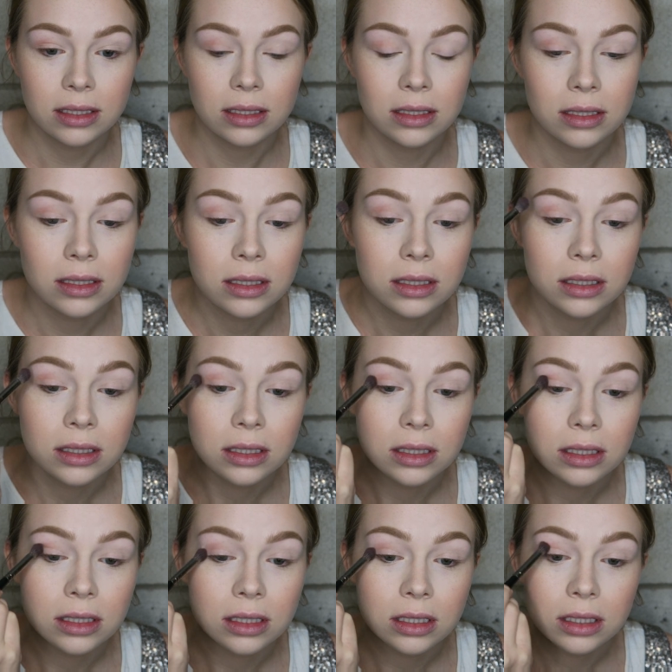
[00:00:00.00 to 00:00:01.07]

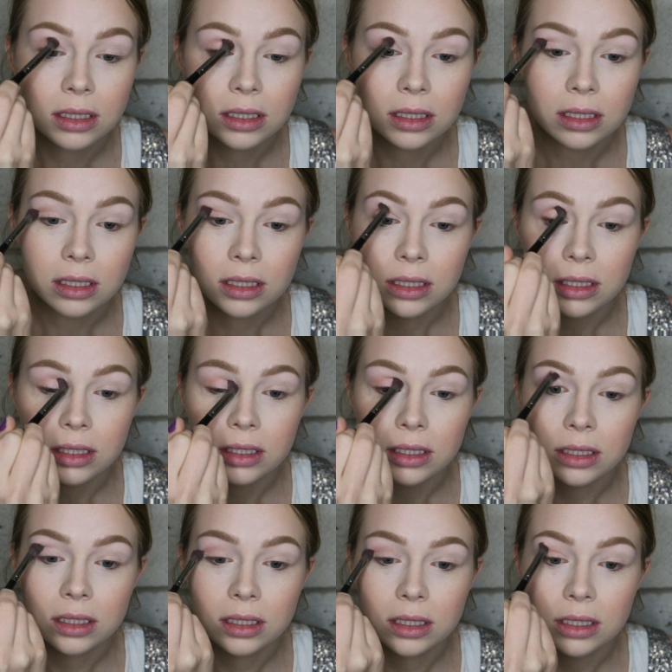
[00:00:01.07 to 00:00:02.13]

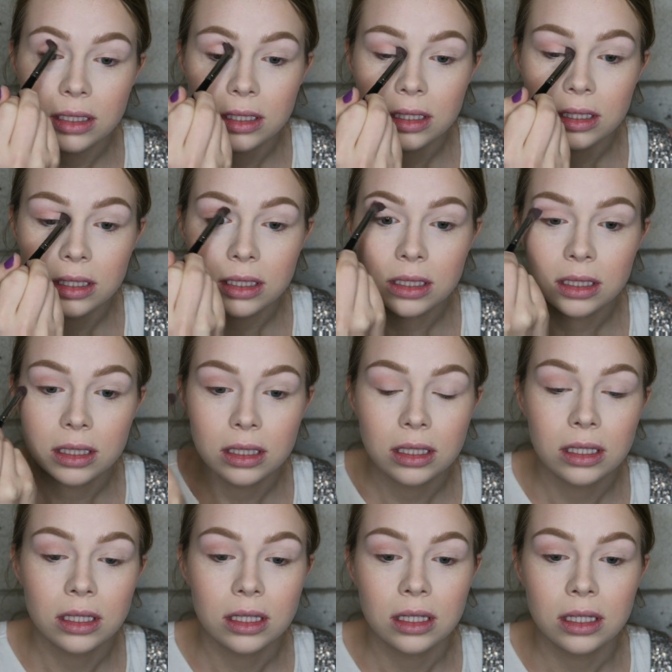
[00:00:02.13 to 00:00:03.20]

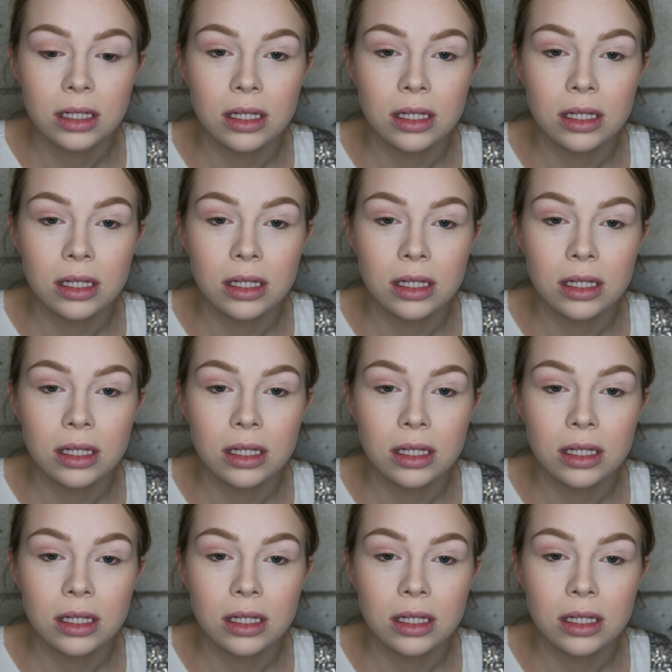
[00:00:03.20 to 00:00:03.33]
Nobody speaks.